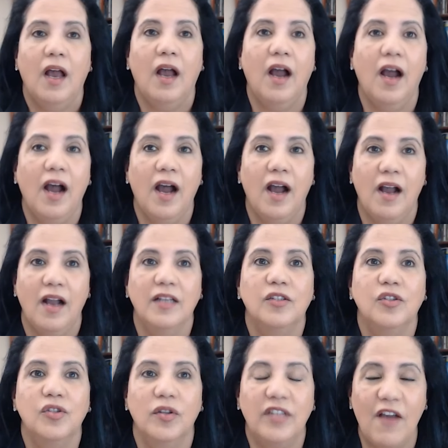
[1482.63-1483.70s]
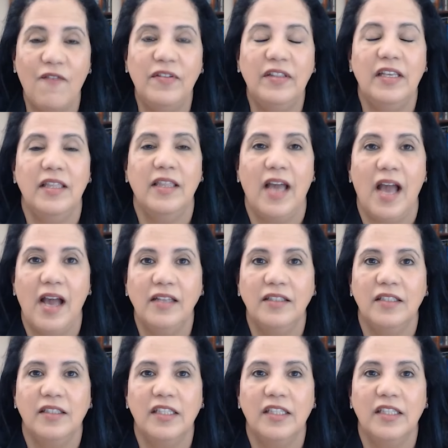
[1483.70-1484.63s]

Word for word: Uh, so definitely that.